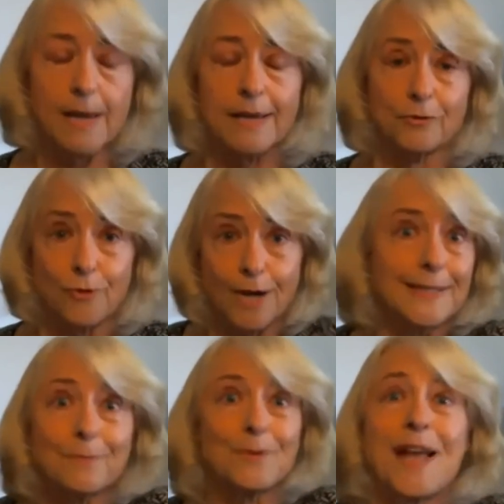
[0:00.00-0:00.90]
drugs
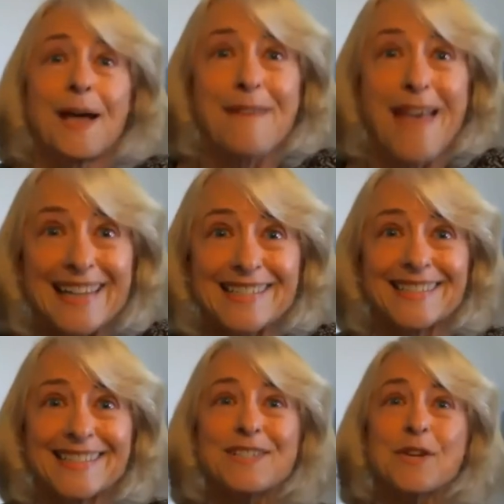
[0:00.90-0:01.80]
that were not
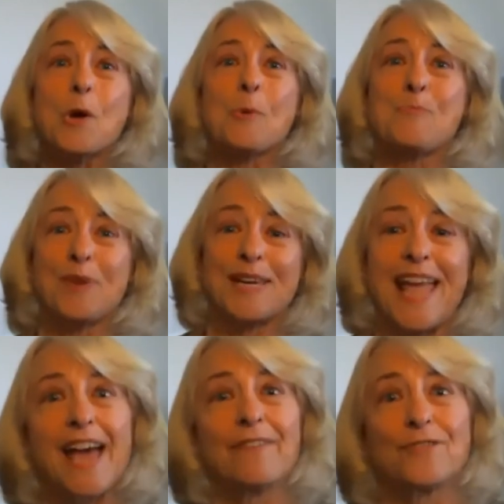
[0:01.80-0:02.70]
patented, but
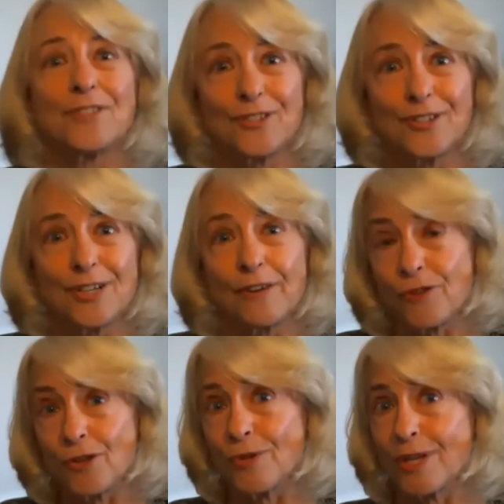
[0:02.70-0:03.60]
after a
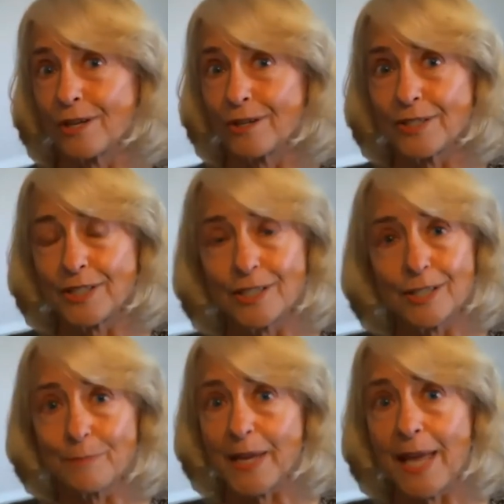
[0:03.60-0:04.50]
few years, it
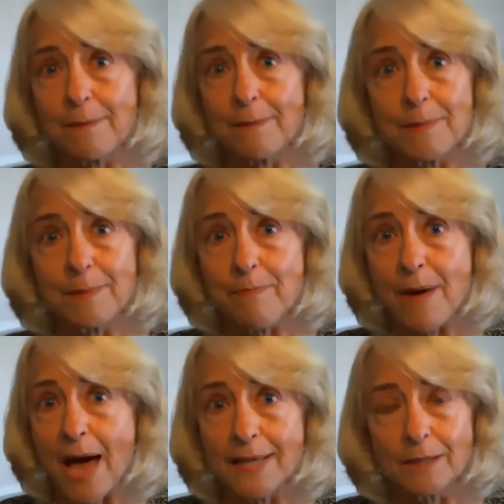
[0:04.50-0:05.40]
just became
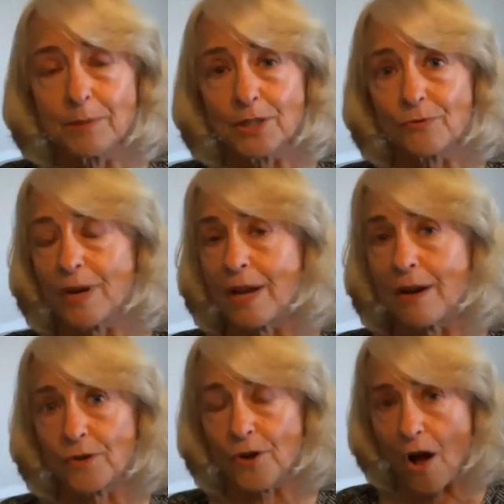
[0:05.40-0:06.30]
impossible to
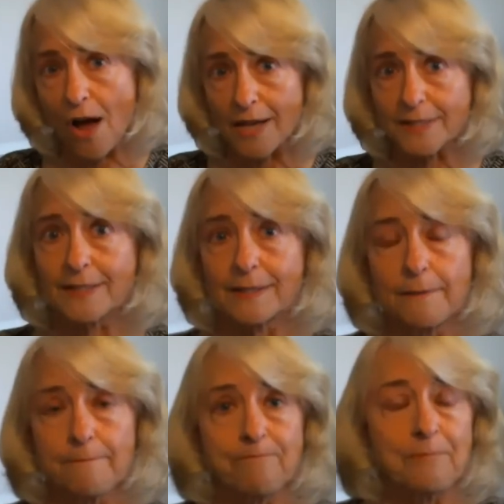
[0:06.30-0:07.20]
recover costs.
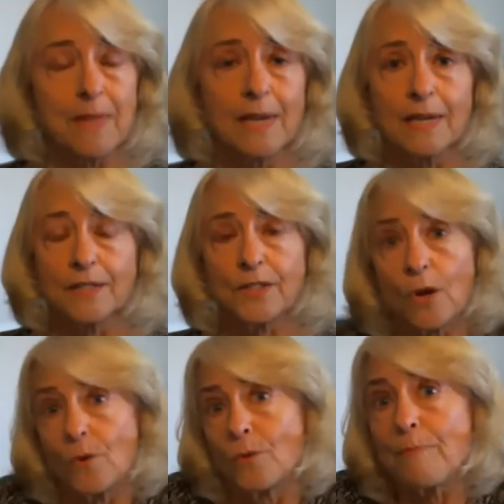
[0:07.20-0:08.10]

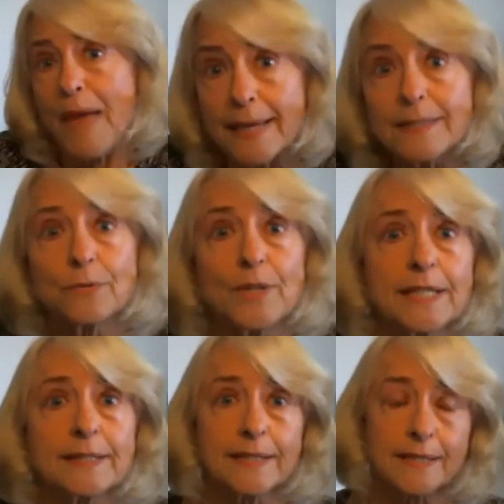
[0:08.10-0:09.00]
So patents were
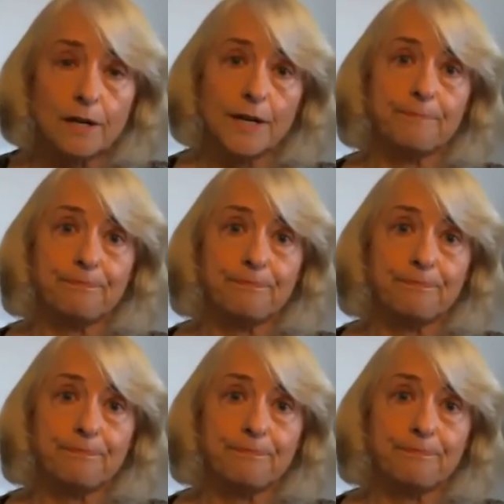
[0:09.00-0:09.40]
necessary.